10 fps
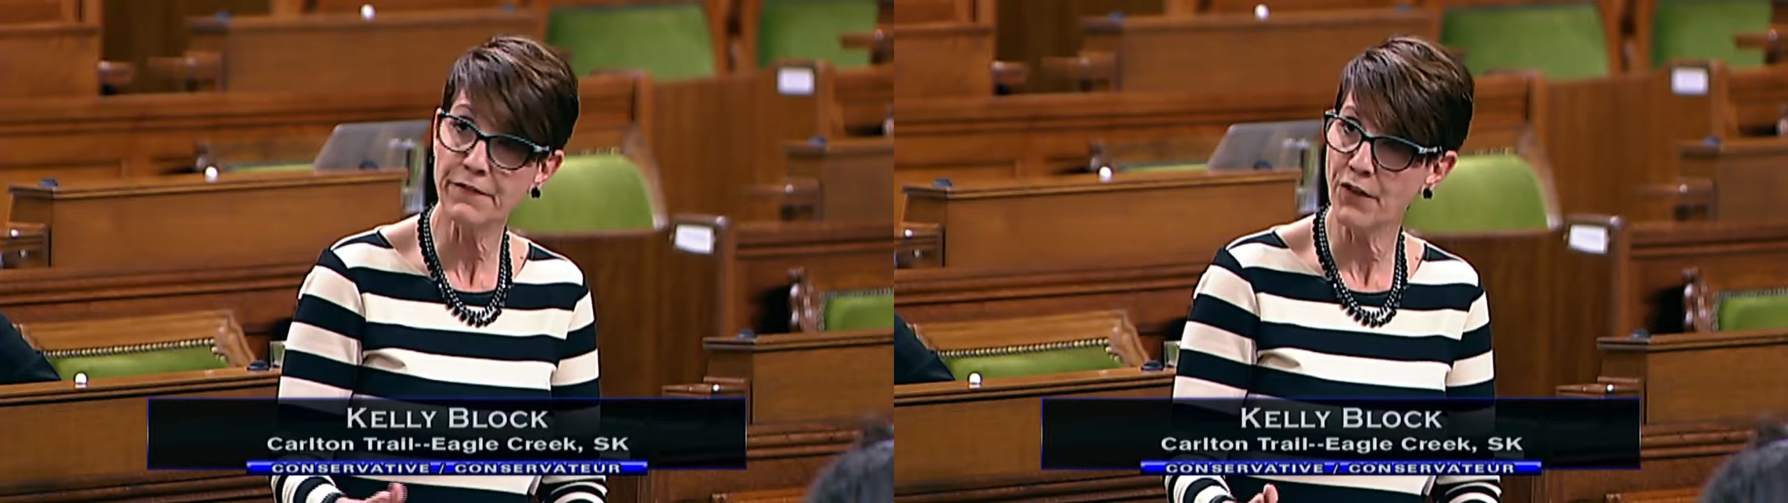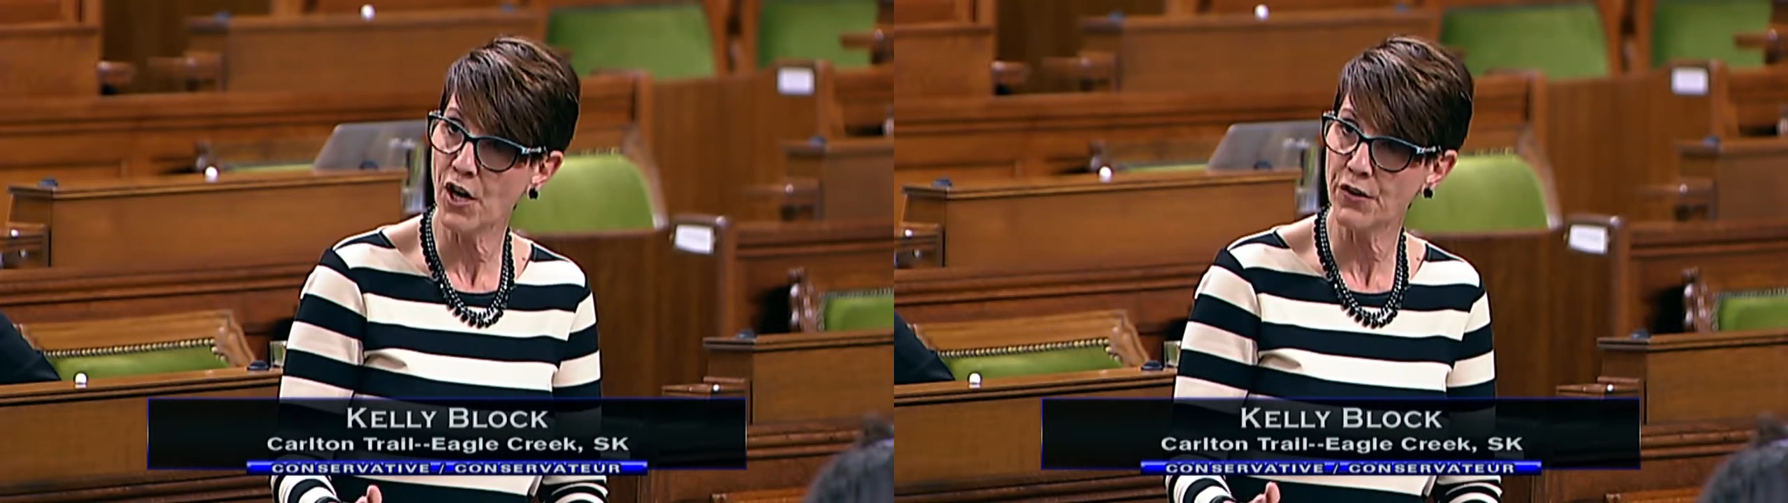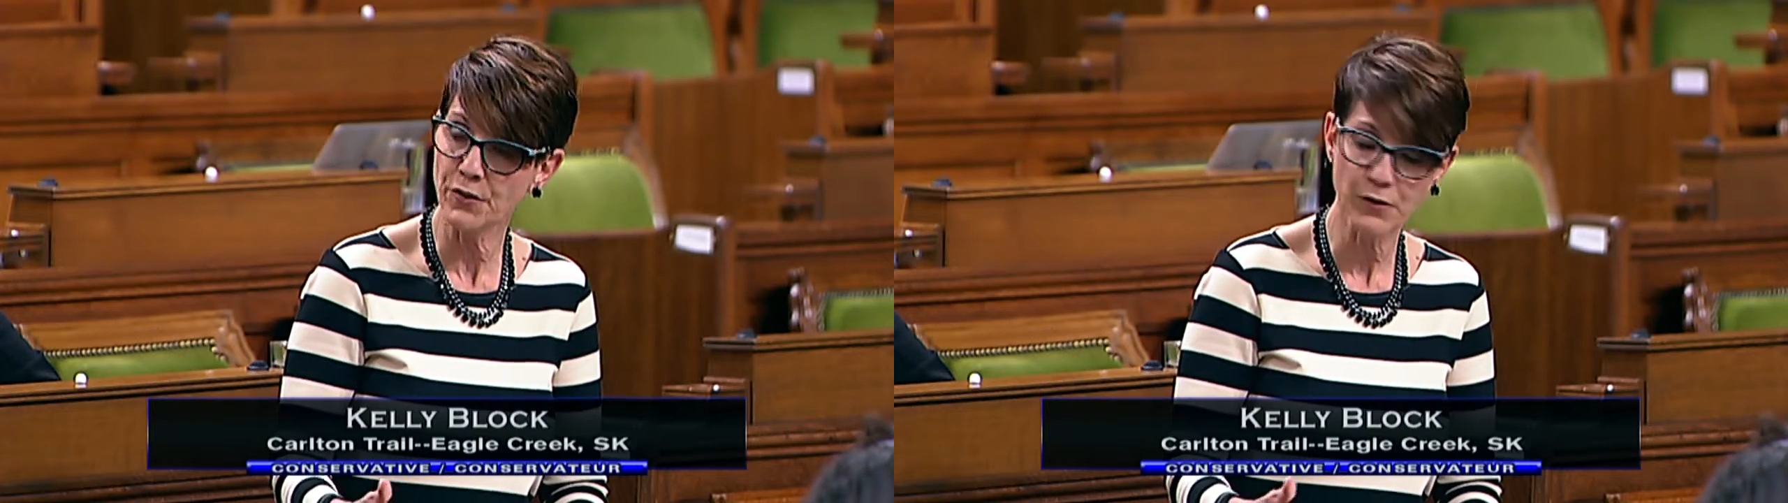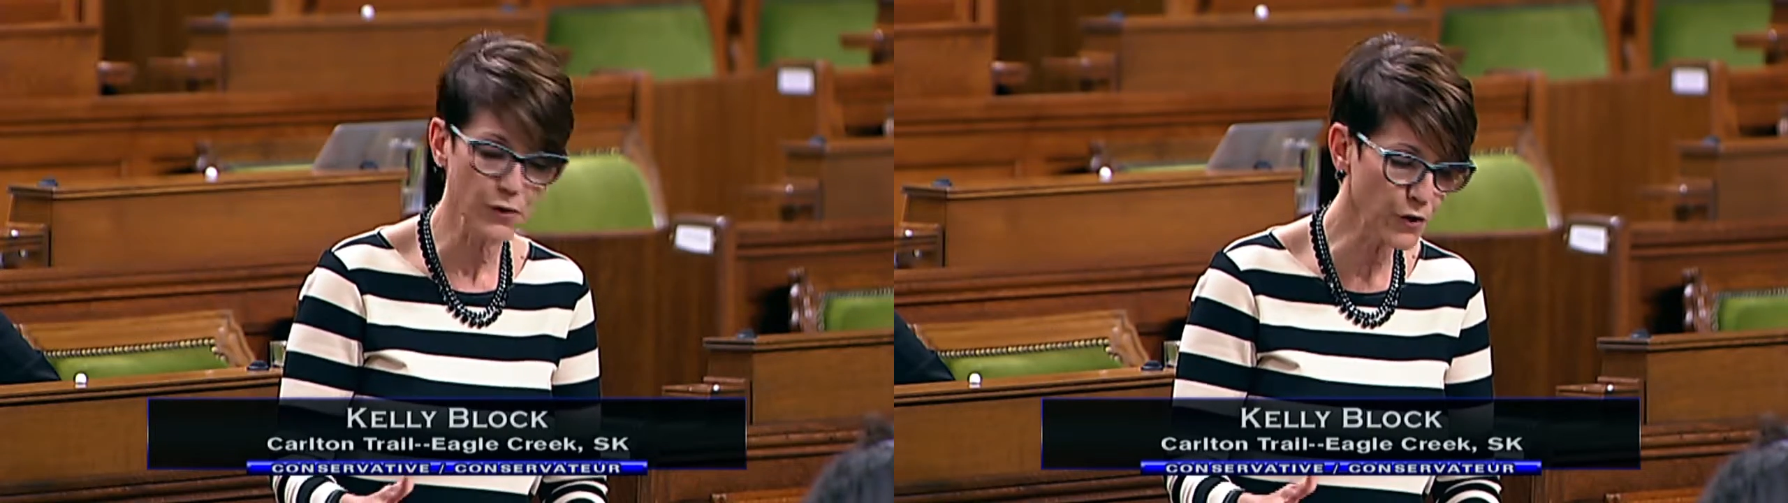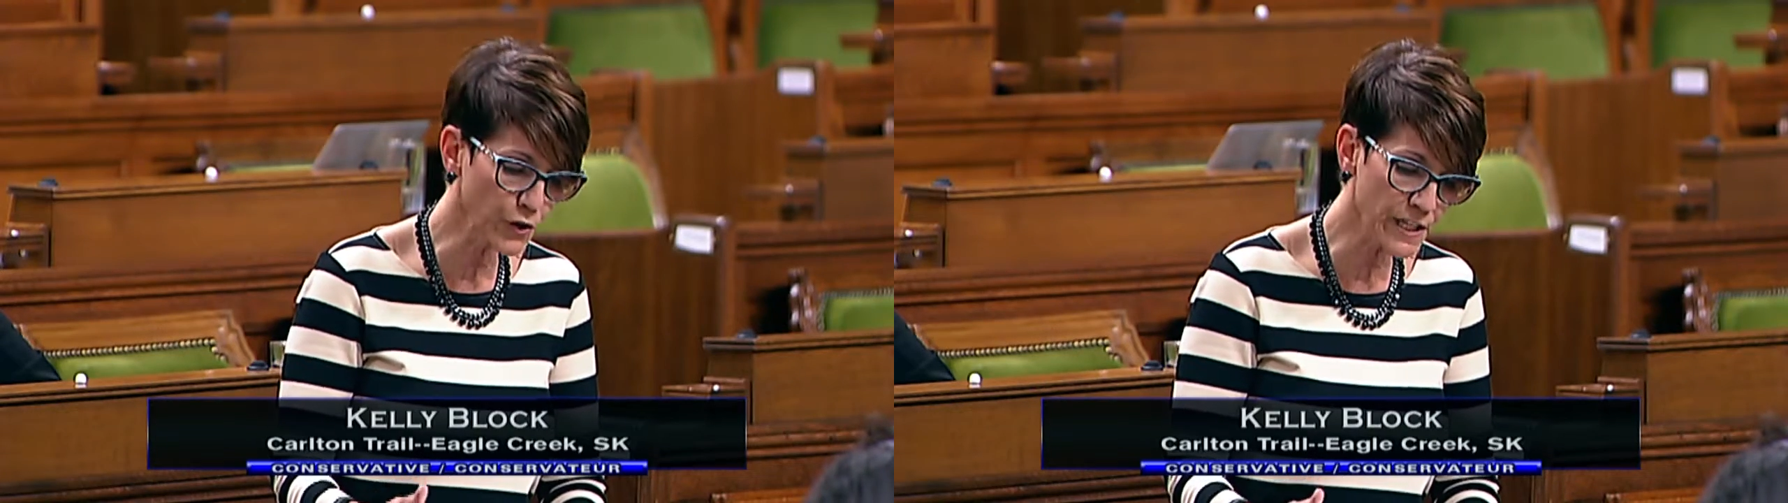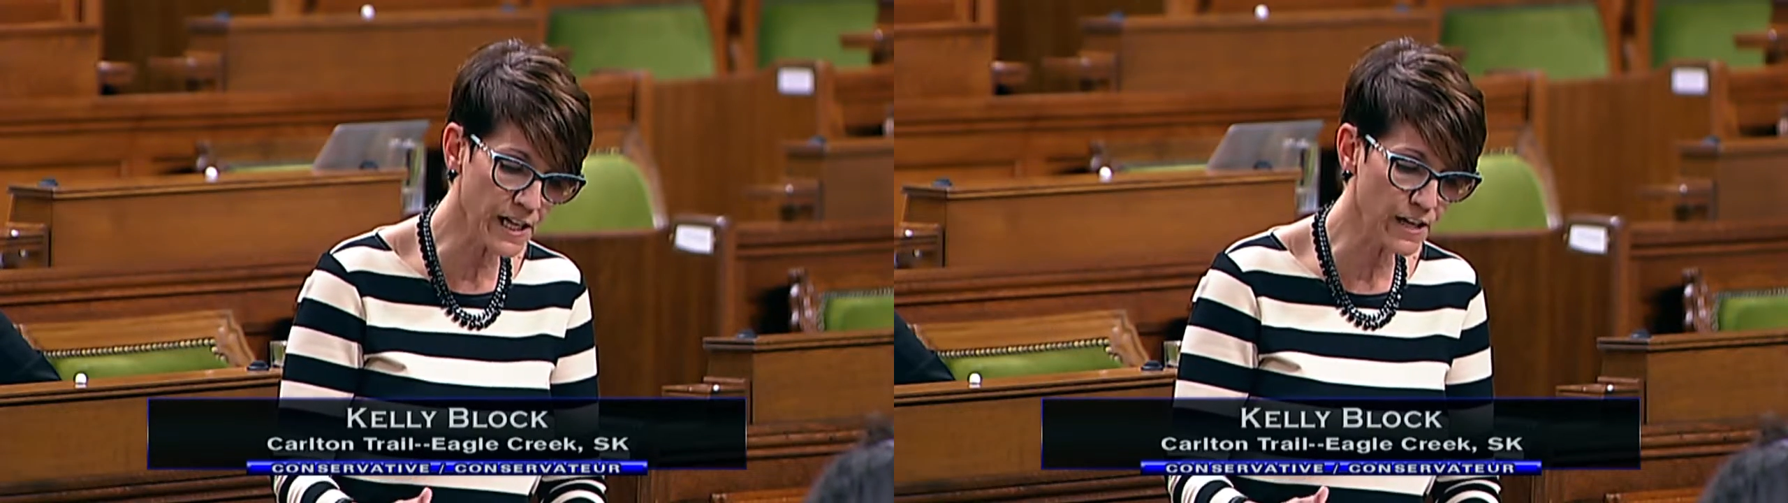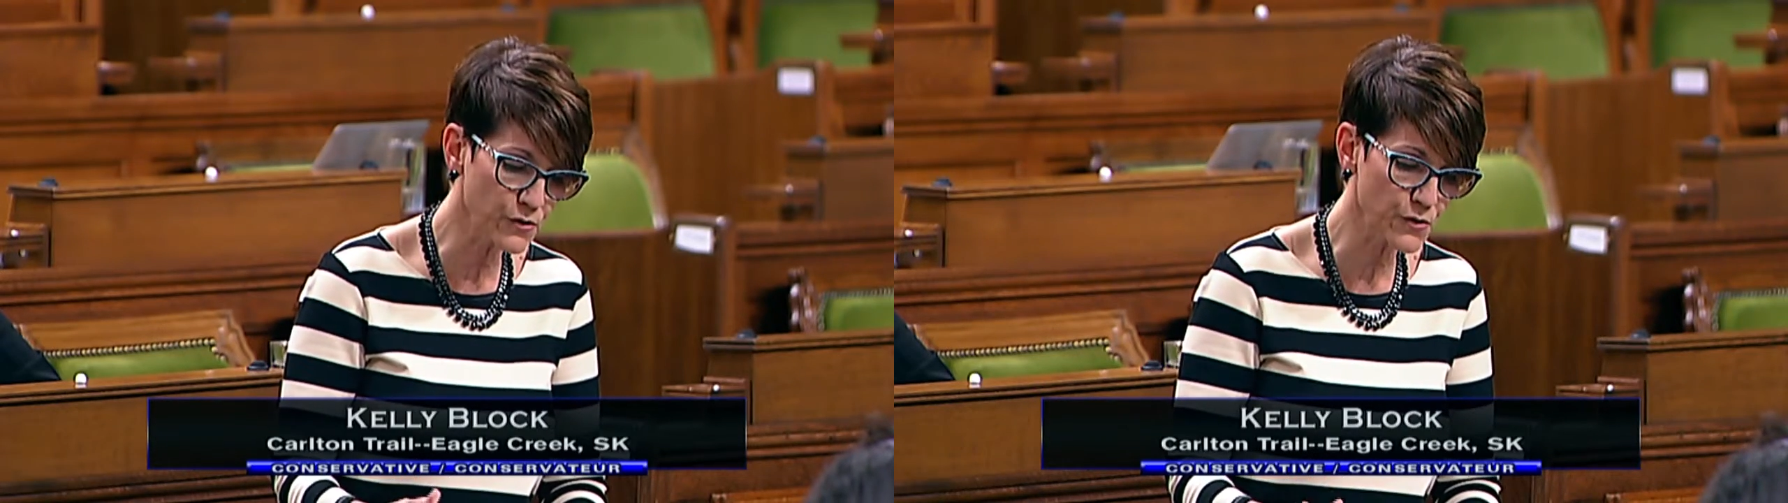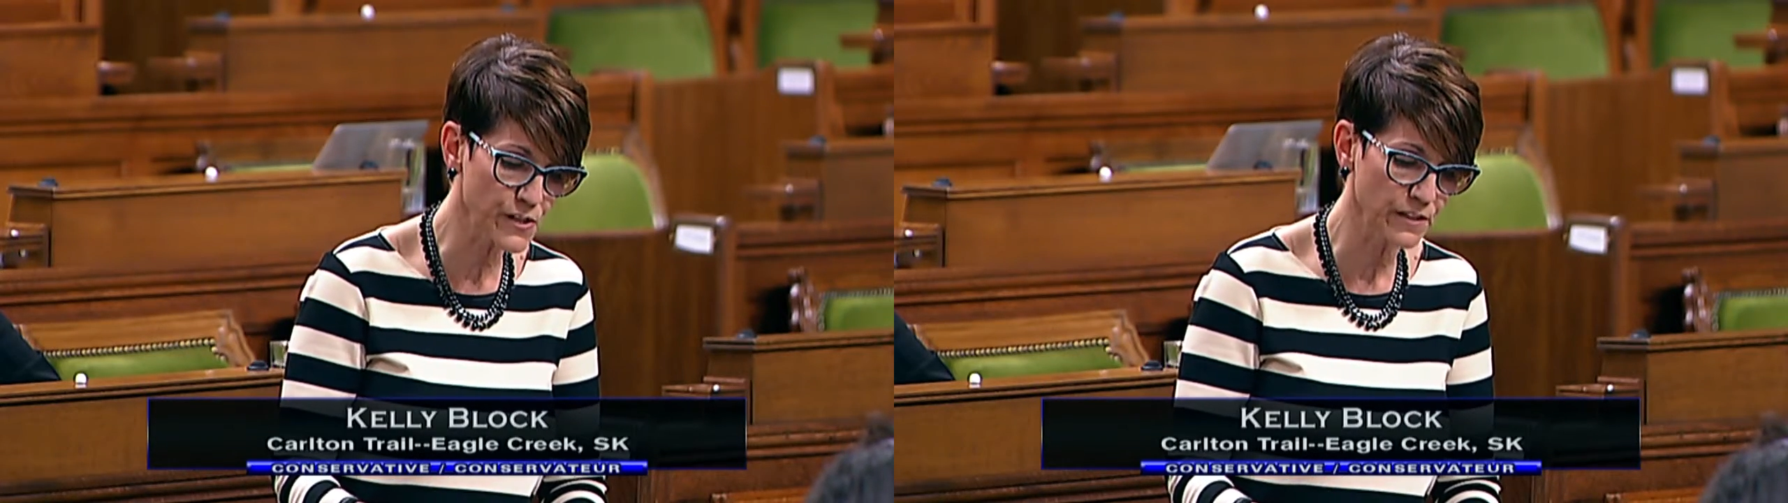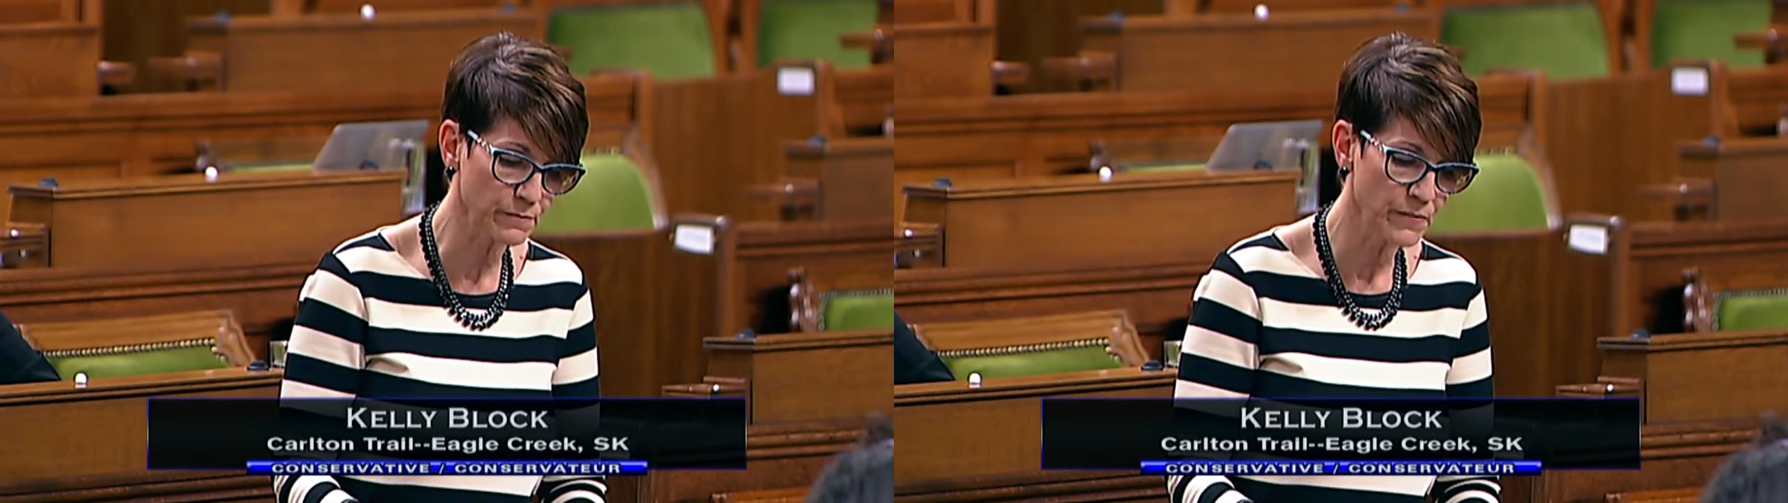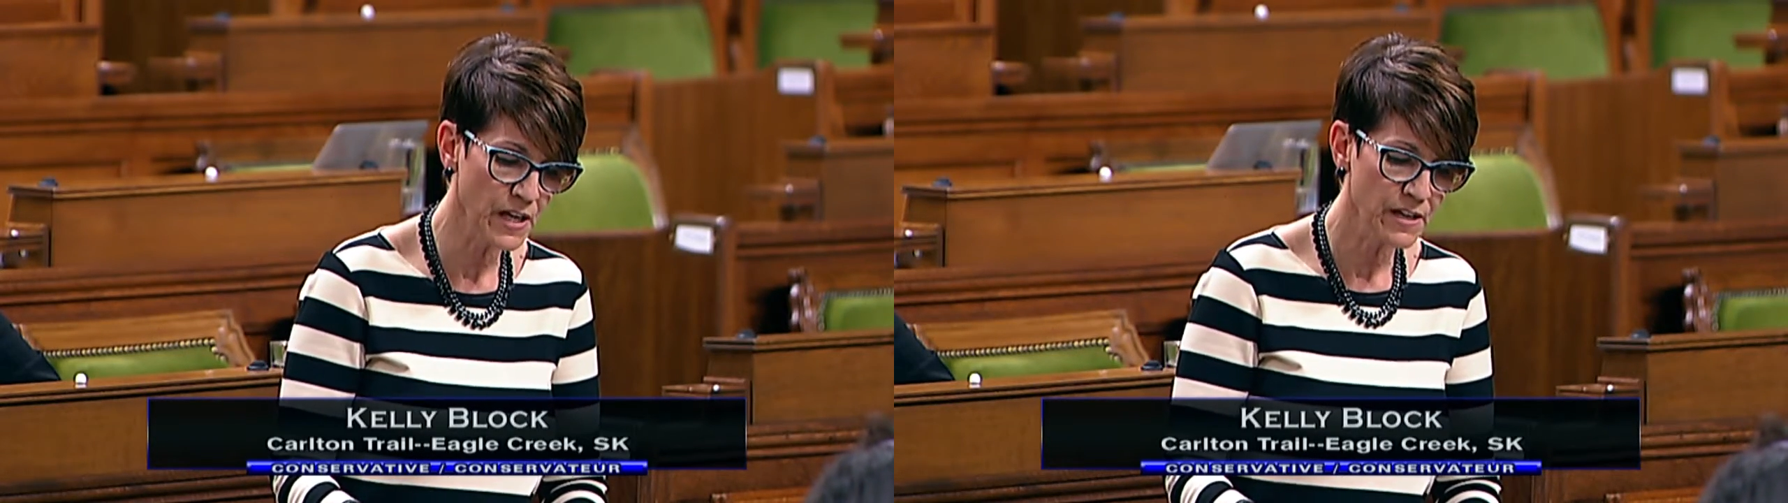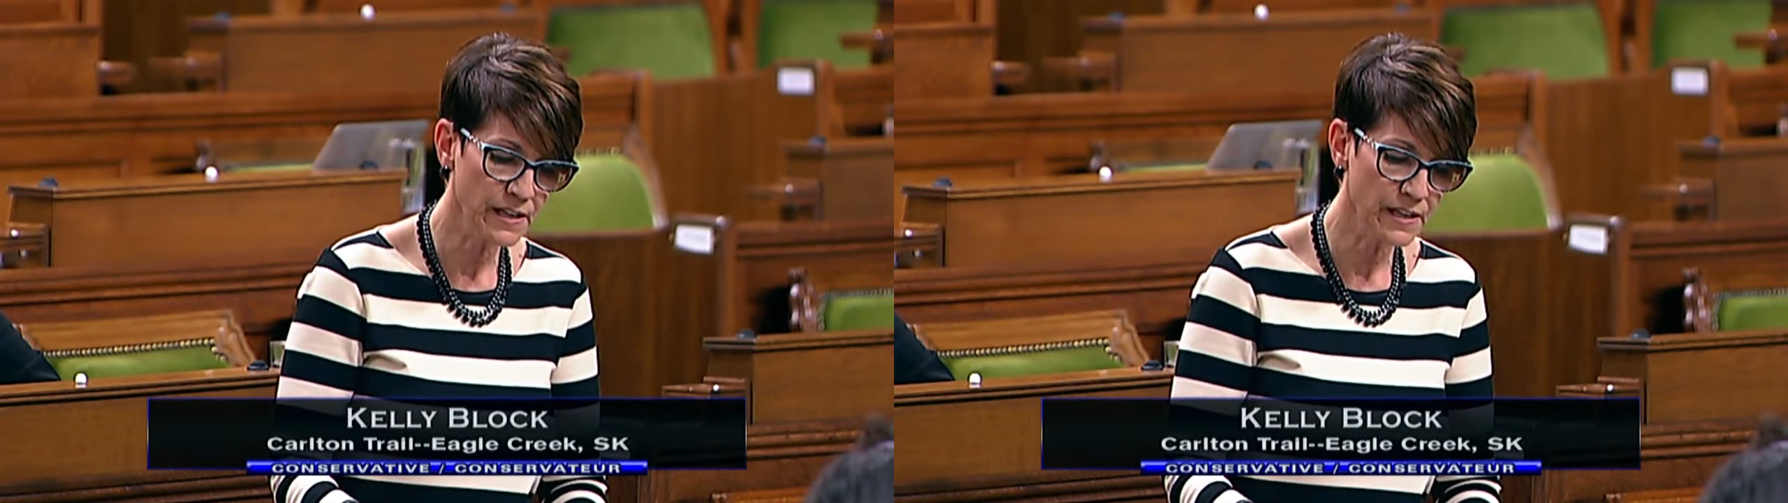My father, Ernie Anderson,